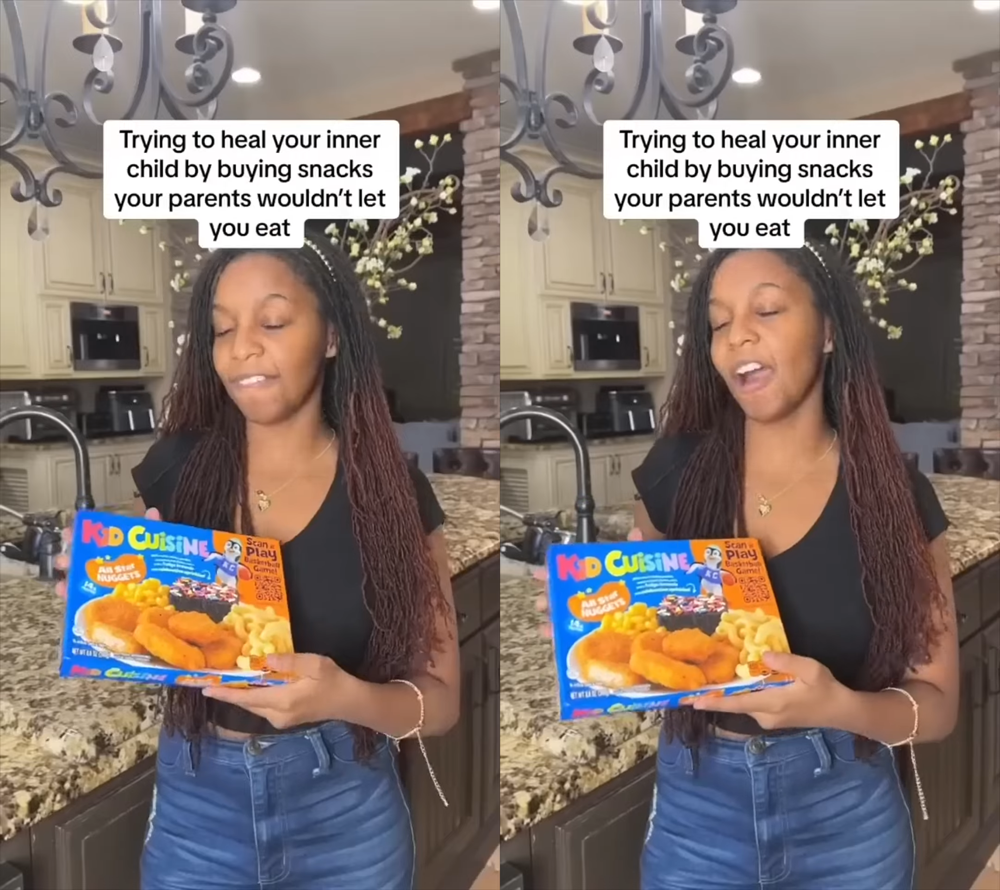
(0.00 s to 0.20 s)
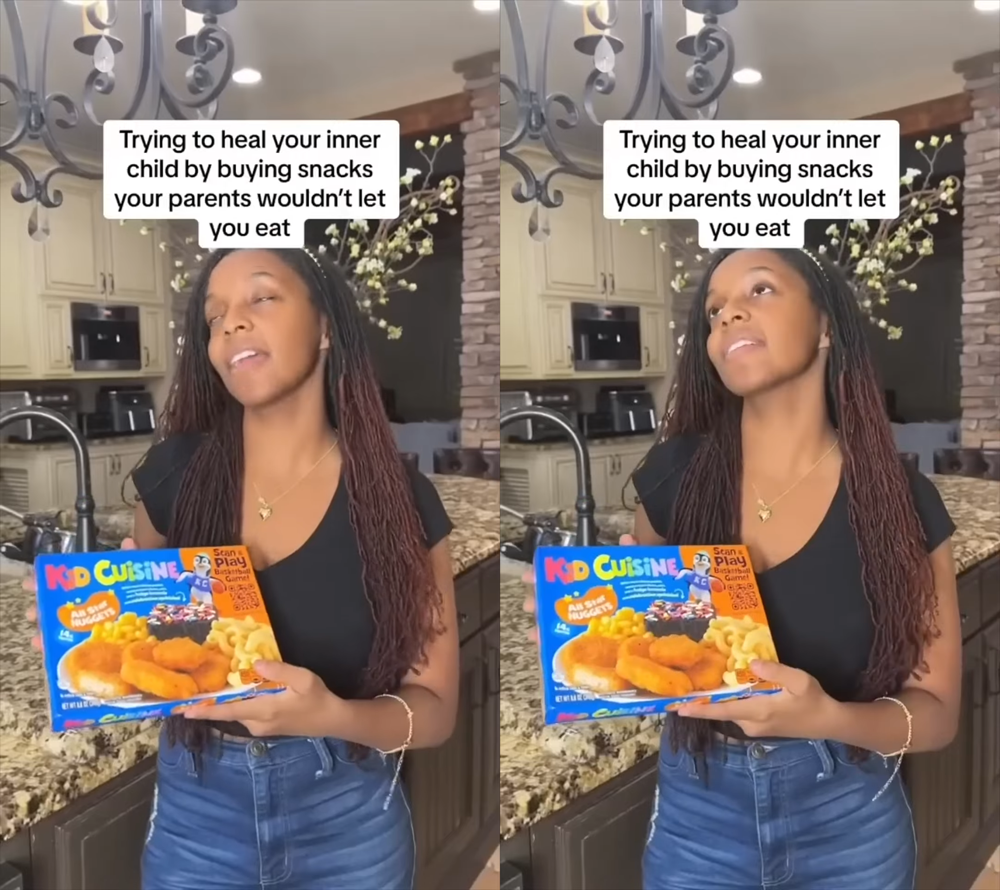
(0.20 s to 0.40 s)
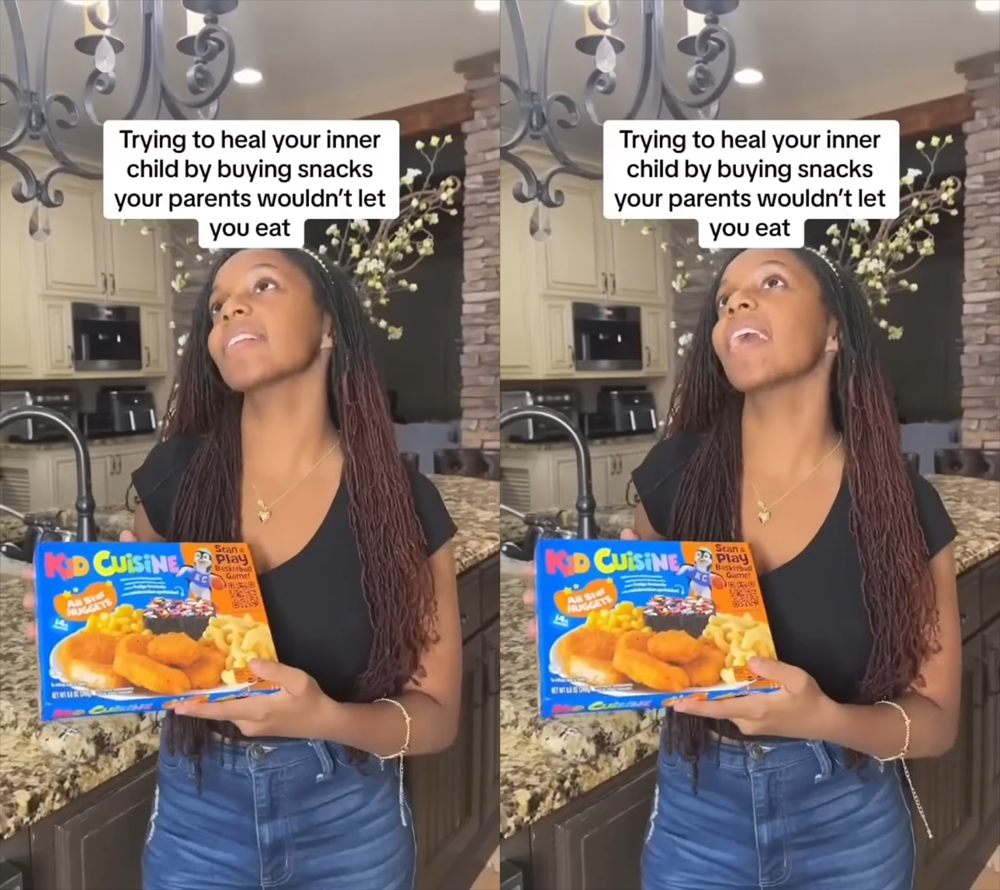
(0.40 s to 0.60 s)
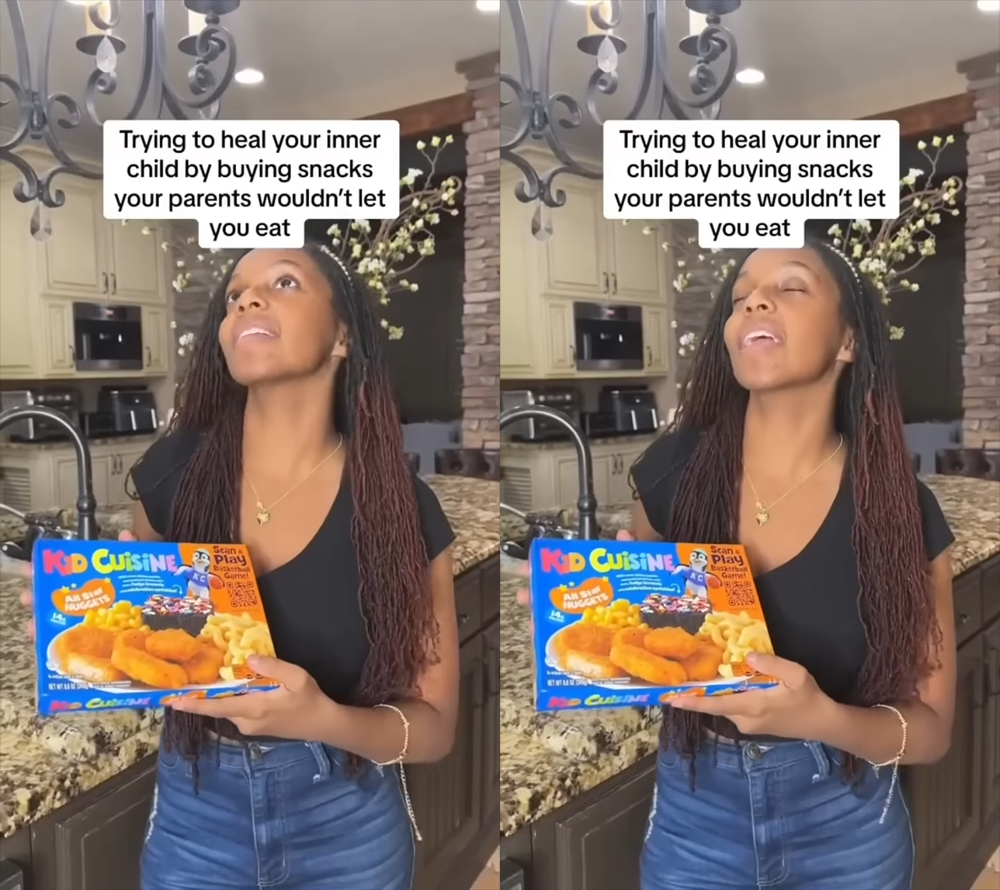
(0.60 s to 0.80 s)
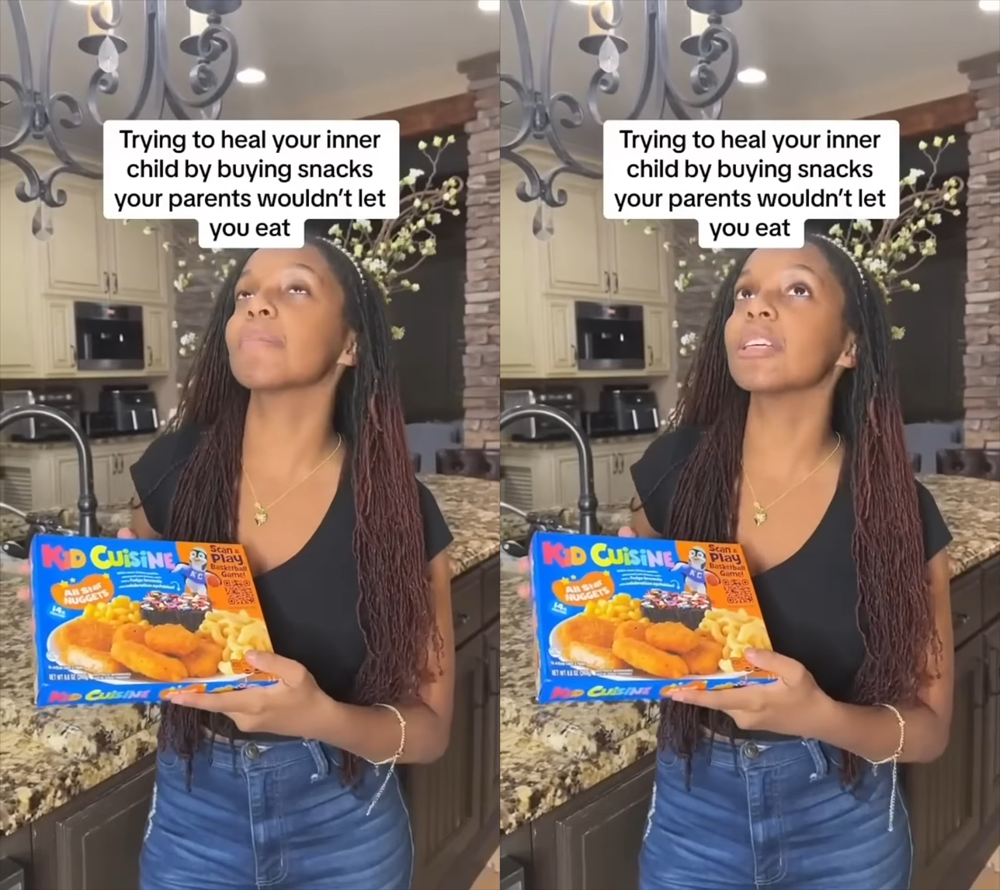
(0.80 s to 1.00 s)
Finally, now that I'm
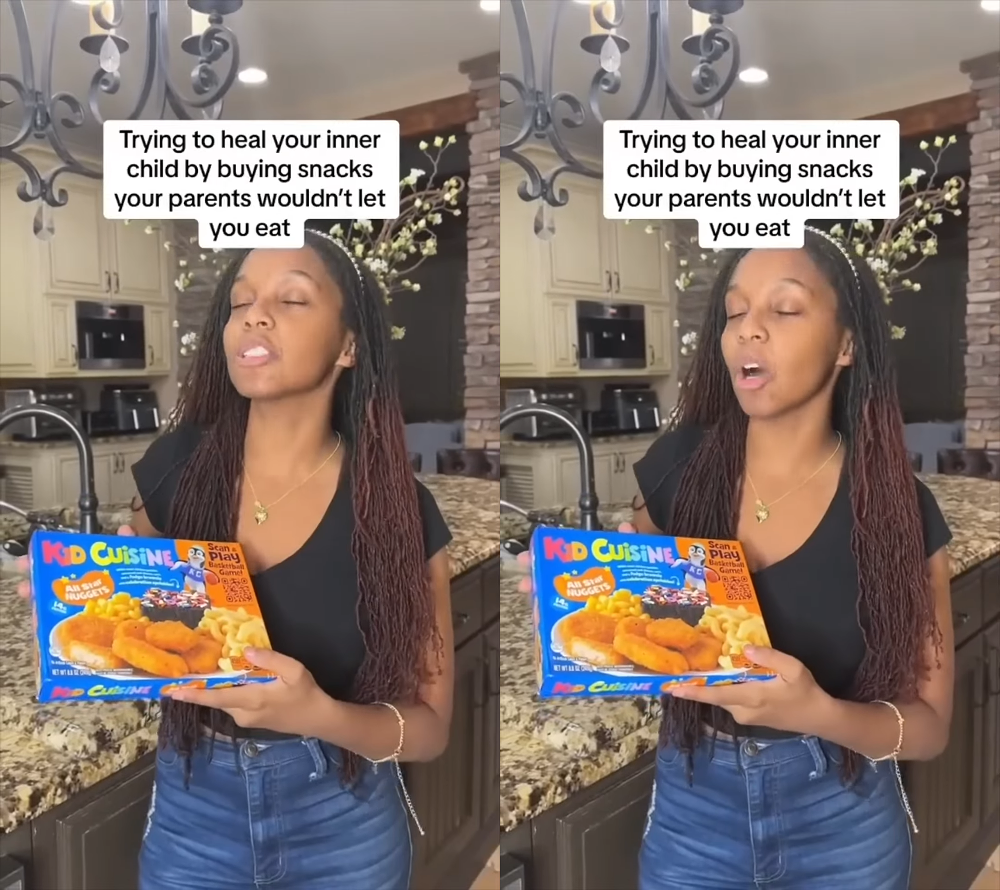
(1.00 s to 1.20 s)
an adult,